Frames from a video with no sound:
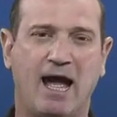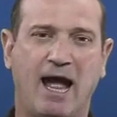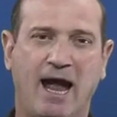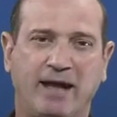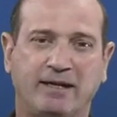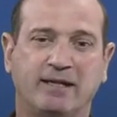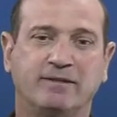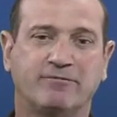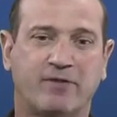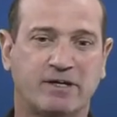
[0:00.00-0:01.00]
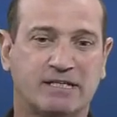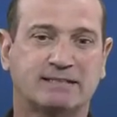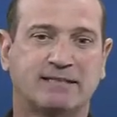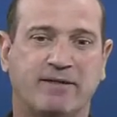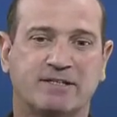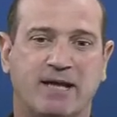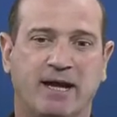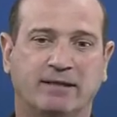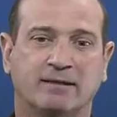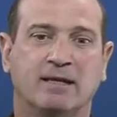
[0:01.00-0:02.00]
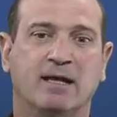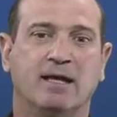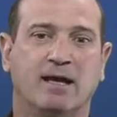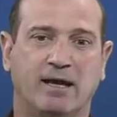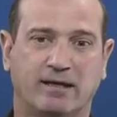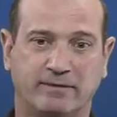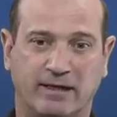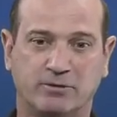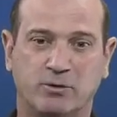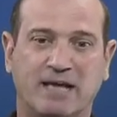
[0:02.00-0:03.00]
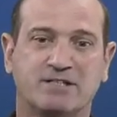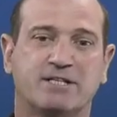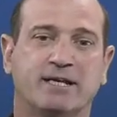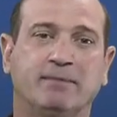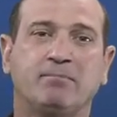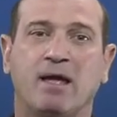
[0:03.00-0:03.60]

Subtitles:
and in the first study site that you can see,